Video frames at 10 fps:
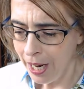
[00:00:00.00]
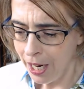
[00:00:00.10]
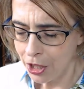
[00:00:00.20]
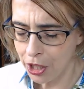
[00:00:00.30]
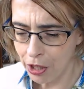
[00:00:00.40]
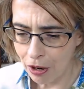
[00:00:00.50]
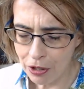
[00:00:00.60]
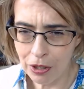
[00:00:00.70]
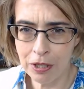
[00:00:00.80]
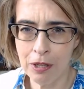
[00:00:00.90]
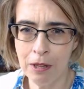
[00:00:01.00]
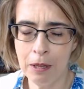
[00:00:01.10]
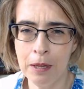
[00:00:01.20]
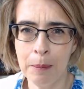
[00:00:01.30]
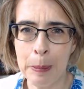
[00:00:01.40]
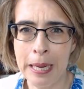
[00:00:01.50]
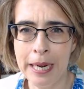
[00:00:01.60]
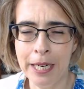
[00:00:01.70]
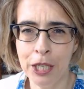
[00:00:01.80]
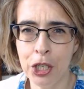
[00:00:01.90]
she goes onto the, the
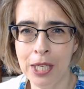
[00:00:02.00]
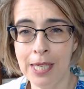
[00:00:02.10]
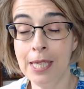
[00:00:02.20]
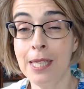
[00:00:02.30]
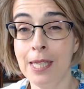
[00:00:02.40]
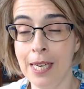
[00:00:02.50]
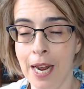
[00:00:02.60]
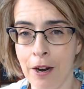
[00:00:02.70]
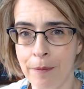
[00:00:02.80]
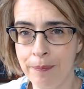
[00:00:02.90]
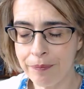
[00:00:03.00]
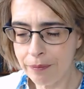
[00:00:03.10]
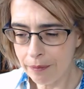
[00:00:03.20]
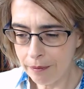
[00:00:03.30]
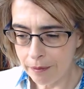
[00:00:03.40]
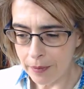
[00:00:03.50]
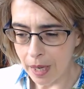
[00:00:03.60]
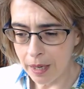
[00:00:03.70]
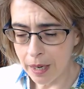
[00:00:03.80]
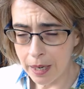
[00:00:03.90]
plane and she sits down
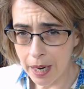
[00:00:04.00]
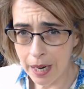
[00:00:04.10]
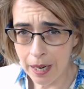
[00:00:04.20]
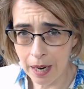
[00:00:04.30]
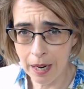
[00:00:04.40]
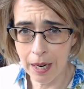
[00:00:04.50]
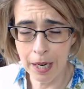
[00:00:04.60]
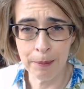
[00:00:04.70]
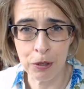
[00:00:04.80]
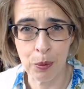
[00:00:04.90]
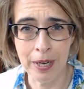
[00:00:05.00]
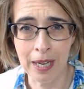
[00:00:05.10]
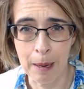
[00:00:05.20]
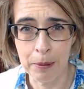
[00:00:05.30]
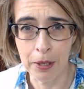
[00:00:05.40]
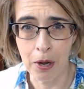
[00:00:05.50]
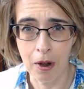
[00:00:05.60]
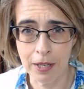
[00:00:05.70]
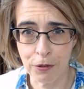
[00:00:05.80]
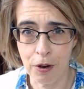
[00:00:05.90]
uh, in between a couple of
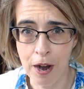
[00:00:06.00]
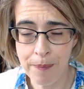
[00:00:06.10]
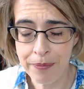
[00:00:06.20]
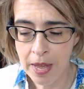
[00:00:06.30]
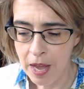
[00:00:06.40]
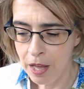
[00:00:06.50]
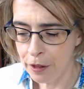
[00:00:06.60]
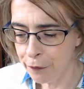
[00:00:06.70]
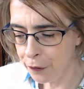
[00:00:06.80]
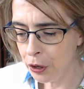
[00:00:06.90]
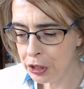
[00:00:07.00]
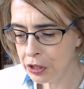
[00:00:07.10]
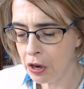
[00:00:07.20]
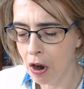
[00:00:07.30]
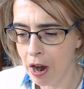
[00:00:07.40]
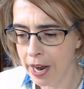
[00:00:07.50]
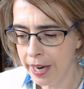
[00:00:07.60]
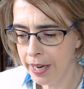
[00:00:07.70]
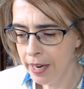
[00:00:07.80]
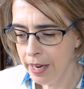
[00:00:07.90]
guys, right? The first
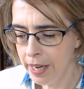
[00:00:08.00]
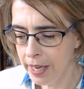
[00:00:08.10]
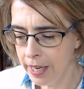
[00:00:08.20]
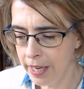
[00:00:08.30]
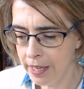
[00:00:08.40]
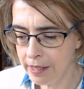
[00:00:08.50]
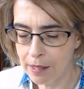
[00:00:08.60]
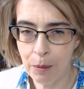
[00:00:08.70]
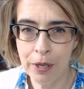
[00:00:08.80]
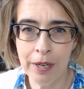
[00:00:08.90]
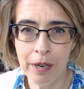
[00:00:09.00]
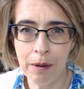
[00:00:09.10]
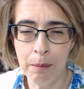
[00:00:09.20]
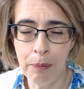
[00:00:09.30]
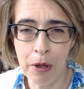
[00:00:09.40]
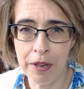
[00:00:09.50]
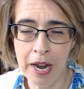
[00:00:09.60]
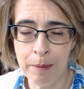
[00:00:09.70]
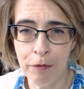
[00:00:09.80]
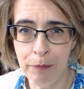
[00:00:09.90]
guy is someone by the
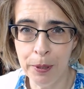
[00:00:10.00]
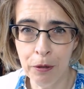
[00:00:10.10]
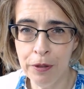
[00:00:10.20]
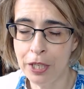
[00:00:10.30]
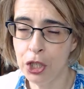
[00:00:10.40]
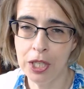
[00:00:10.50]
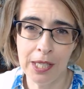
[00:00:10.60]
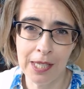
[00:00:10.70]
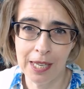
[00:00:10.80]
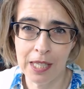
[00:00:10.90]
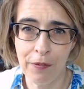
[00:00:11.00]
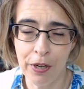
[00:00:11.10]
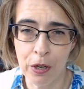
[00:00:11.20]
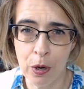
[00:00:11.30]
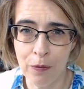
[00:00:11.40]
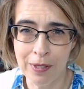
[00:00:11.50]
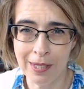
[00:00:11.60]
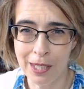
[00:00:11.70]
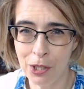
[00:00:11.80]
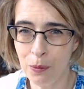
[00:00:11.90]
name of Bill that she starts having a
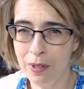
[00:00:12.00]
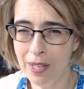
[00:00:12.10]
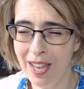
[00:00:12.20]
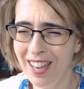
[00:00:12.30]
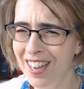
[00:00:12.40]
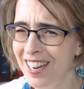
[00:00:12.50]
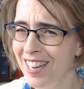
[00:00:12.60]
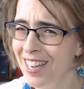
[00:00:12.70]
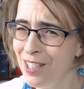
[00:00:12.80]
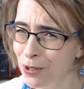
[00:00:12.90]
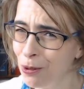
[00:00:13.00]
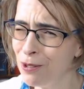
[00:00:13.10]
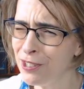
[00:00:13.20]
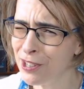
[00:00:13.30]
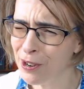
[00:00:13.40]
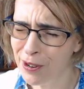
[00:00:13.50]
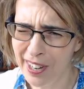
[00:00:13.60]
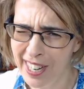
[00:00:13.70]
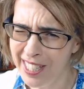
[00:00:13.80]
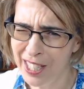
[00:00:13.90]
conversation with, and he's also
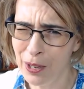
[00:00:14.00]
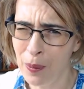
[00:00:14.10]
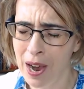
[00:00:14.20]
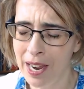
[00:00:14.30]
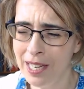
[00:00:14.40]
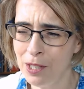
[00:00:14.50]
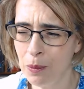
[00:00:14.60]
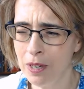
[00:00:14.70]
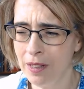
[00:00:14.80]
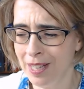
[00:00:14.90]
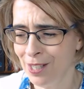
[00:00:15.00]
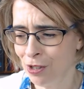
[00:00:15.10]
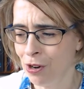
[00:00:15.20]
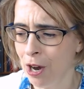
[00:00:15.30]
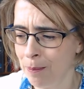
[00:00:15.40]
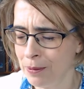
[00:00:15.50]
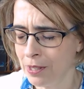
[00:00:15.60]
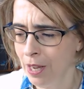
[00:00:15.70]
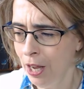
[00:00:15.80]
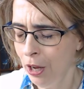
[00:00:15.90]
N Q R. He's one of these
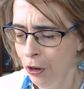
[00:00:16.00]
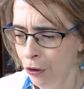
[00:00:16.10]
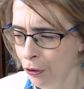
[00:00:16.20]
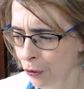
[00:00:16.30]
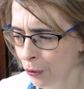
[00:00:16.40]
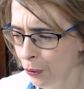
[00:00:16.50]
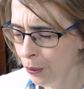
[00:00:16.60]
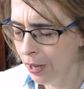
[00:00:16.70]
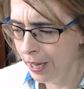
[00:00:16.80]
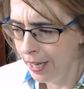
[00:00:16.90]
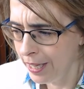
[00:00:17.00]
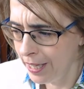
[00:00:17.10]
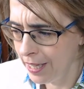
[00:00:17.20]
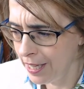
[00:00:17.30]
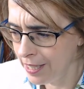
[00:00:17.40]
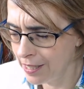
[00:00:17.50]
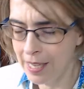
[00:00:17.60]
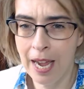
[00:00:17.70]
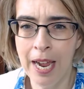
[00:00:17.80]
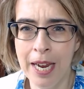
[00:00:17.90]
types who is
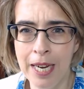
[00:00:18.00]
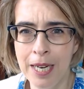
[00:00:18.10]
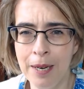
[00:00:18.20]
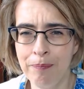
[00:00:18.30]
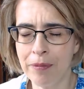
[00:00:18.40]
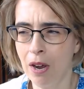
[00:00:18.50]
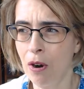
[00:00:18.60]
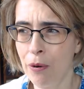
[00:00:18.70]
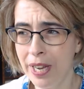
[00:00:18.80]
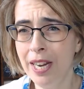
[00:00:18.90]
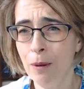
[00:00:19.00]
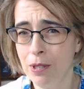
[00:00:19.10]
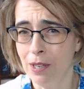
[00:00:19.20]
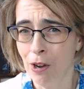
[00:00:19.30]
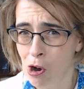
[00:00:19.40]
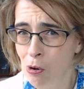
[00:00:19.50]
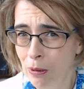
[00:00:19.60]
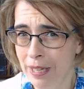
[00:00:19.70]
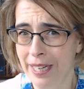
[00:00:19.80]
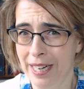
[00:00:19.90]
a, I reckon he was a cult
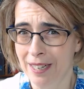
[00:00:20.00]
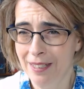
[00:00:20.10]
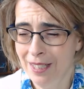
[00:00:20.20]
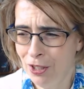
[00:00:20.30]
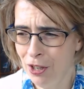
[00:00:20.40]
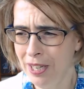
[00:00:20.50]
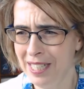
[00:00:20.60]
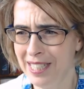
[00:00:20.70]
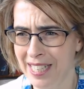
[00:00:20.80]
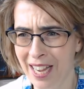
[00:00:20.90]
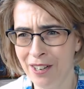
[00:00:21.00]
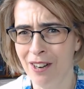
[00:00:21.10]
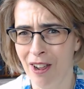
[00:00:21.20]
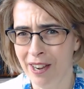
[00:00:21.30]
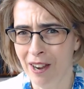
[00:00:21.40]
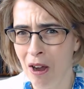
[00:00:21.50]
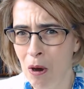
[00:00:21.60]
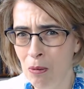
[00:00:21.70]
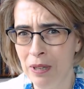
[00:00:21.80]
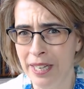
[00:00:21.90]
leader. He certainly sounded like a
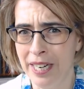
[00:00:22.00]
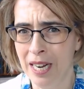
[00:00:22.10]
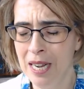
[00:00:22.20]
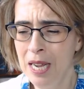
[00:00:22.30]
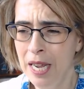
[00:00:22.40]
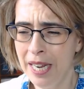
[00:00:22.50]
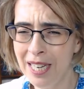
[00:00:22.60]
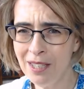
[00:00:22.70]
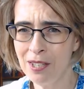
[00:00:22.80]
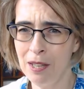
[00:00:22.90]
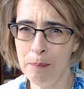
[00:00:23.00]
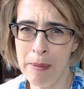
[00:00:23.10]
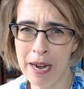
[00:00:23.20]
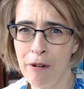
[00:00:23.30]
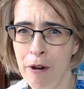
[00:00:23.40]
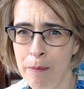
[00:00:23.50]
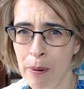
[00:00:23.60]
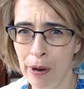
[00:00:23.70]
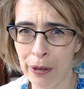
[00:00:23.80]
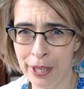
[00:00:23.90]
cult leader, into the
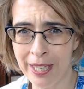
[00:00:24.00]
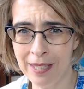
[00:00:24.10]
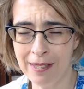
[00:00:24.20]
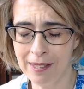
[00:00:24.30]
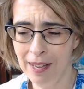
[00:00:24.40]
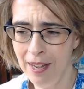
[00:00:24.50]
macrobiotics,